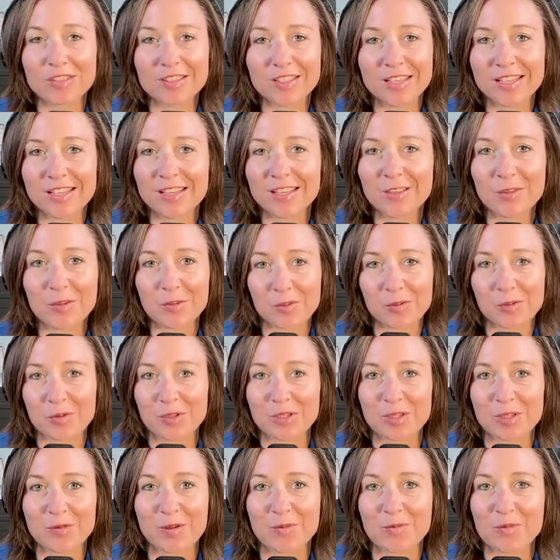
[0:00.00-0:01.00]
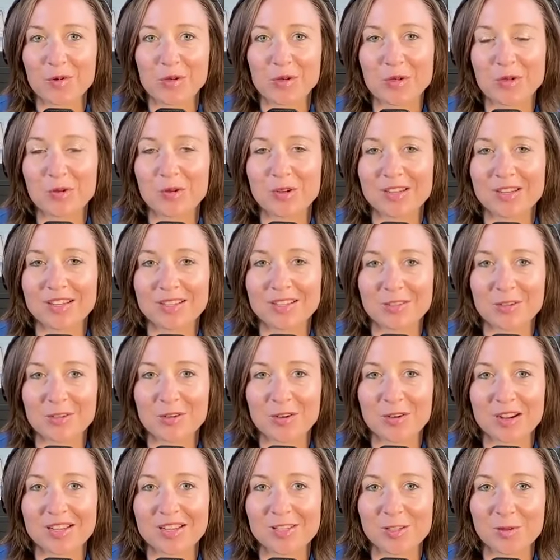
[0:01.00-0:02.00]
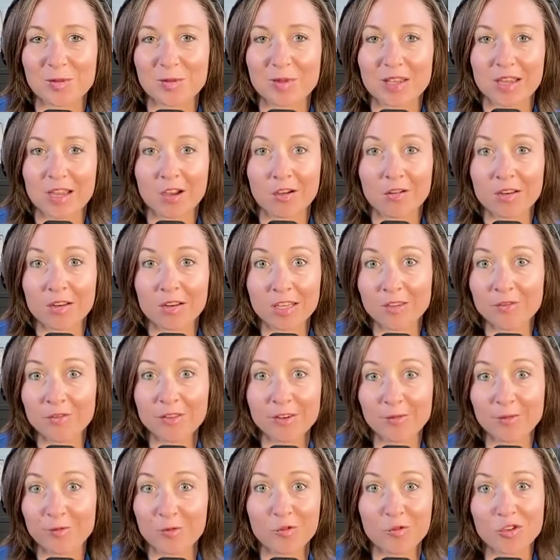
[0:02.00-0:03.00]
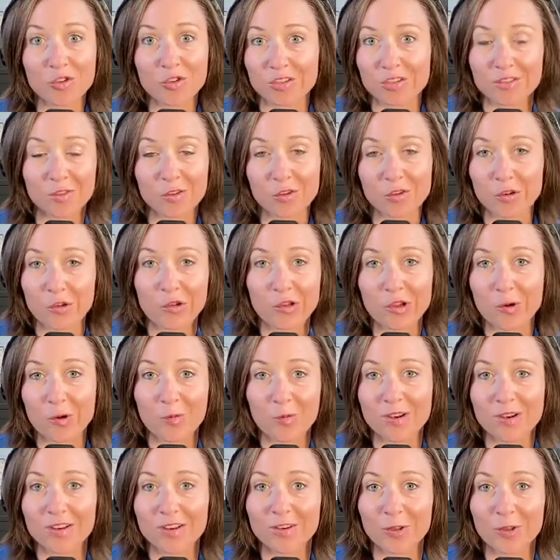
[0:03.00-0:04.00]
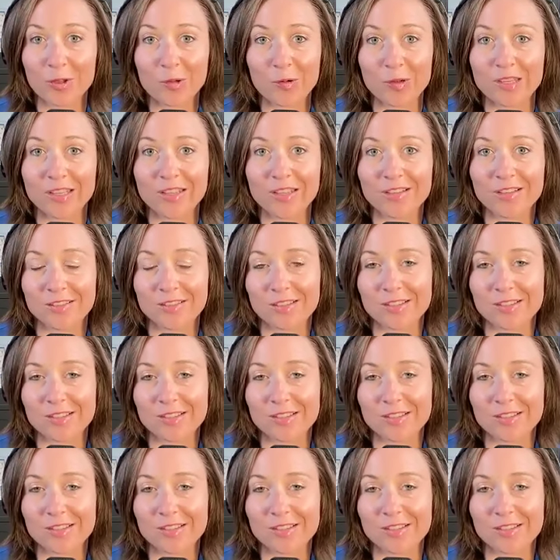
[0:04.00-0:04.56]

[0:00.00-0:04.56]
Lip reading: taking those sorts of opportunities to try something out, even if you just learn you don't want to do it,